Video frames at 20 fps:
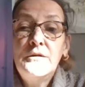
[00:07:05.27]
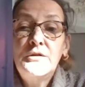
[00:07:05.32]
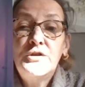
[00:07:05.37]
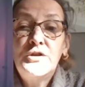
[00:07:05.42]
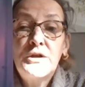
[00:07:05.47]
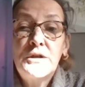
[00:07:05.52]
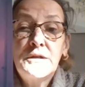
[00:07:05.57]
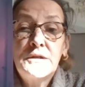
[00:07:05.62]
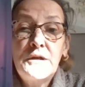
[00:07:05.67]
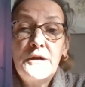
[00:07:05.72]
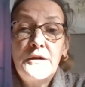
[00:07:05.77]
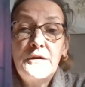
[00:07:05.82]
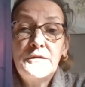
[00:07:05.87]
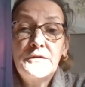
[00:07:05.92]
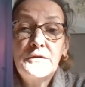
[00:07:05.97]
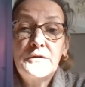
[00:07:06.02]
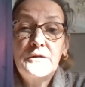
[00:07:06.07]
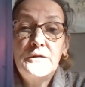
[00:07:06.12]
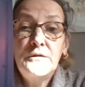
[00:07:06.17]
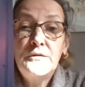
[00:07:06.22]
Just
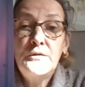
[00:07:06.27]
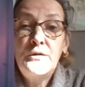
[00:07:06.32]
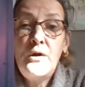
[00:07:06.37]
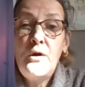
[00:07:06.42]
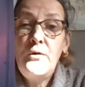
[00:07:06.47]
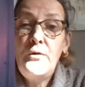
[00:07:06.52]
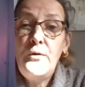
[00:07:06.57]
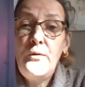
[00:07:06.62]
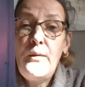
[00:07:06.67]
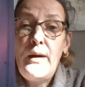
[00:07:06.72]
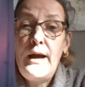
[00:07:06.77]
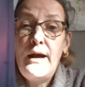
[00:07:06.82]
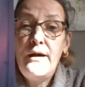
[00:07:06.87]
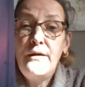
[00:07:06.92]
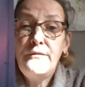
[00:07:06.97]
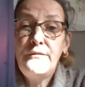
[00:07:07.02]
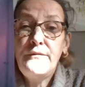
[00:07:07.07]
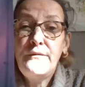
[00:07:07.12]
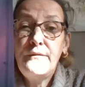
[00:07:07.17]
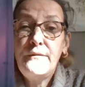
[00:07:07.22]
ask. No, you
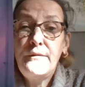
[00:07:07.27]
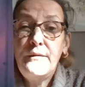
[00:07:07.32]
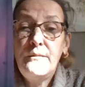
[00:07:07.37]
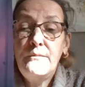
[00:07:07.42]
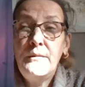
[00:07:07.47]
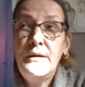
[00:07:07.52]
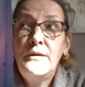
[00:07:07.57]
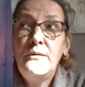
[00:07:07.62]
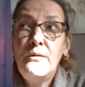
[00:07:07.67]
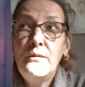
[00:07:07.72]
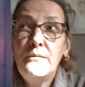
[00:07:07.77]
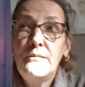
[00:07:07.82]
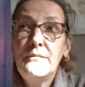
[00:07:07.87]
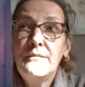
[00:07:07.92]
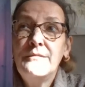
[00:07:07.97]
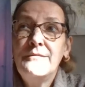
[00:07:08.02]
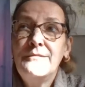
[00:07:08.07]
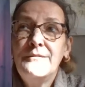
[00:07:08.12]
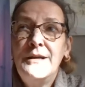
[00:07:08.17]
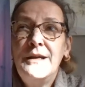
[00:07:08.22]
have. When you
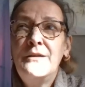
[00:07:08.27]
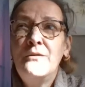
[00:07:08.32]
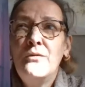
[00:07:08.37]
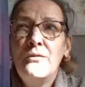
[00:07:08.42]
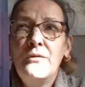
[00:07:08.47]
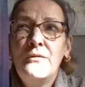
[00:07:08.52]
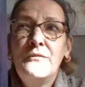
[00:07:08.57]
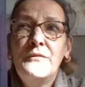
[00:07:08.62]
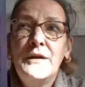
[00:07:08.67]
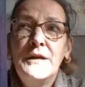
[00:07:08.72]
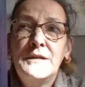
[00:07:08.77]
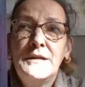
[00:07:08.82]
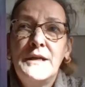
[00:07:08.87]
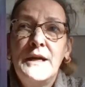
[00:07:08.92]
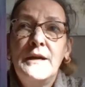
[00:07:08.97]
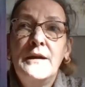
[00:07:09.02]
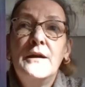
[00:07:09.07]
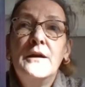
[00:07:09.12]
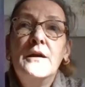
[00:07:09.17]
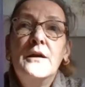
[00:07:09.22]
in Holland, they
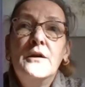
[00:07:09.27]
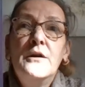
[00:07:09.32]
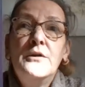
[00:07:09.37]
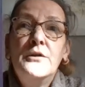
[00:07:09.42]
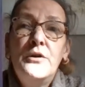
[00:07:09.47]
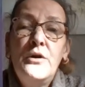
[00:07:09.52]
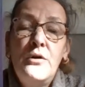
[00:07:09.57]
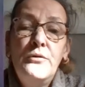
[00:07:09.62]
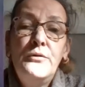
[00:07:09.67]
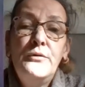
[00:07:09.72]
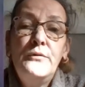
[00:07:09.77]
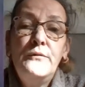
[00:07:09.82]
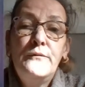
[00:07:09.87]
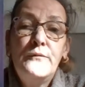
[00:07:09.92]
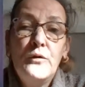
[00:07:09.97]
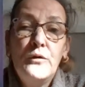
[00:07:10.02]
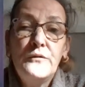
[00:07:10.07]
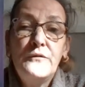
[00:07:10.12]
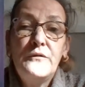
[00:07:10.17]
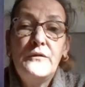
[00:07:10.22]
say, "No, you've
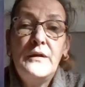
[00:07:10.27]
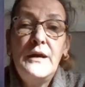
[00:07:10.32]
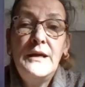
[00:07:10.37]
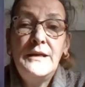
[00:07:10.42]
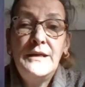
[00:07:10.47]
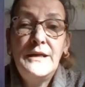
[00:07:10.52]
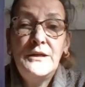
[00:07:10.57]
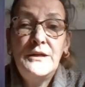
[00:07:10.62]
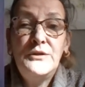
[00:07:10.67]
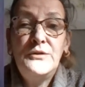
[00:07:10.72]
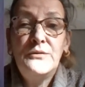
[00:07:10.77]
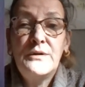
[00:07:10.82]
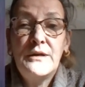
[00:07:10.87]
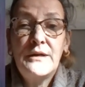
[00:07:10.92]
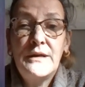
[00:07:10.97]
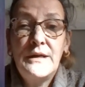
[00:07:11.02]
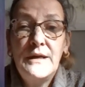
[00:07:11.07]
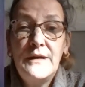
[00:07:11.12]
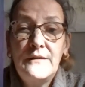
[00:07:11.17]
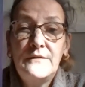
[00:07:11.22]
got," and "Yes, you
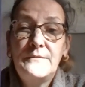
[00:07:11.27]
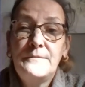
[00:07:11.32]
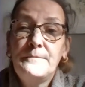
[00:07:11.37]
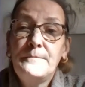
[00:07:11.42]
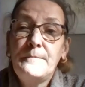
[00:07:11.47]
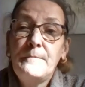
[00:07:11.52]
can get."